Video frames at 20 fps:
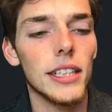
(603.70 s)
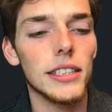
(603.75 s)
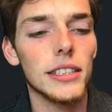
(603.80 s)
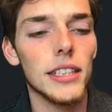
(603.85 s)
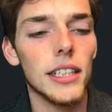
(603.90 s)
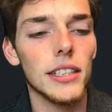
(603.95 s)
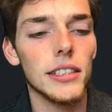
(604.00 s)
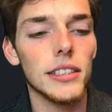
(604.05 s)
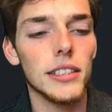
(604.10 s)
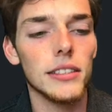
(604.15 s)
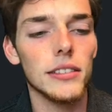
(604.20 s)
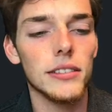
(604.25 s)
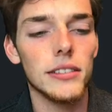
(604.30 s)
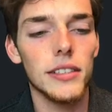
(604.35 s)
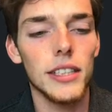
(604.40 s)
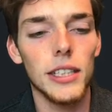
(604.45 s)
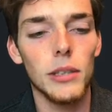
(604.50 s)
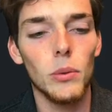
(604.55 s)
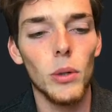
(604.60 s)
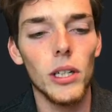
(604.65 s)
that says
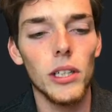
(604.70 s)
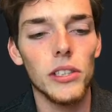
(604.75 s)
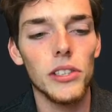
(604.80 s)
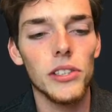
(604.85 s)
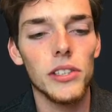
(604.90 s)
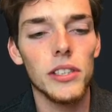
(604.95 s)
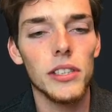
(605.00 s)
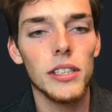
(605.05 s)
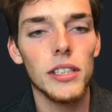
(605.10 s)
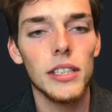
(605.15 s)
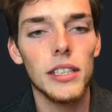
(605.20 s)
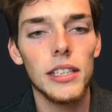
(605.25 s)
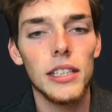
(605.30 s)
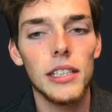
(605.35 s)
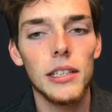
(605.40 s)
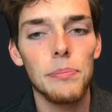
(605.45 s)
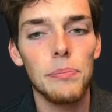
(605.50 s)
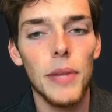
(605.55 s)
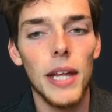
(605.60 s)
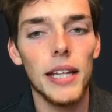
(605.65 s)
it works.
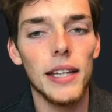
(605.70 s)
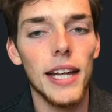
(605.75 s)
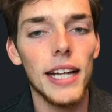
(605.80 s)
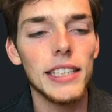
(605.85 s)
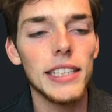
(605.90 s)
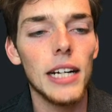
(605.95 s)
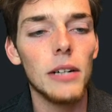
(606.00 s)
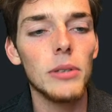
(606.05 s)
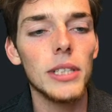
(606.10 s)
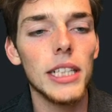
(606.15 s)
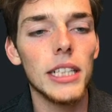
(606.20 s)
And that's how